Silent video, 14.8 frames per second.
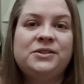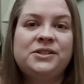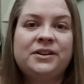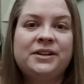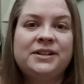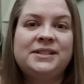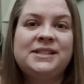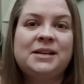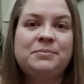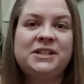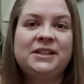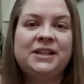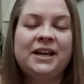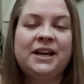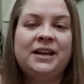start
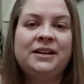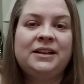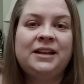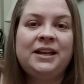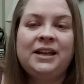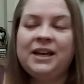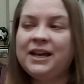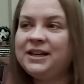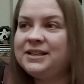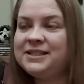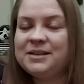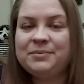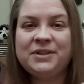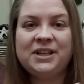accepting that and accept